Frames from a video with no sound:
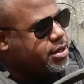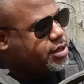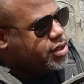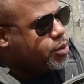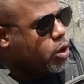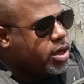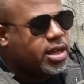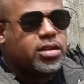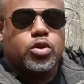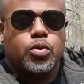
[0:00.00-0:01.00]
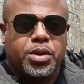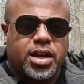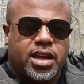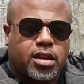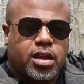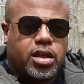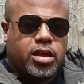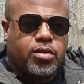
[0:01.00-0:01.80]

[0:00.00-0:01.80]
There's some hook and loop. You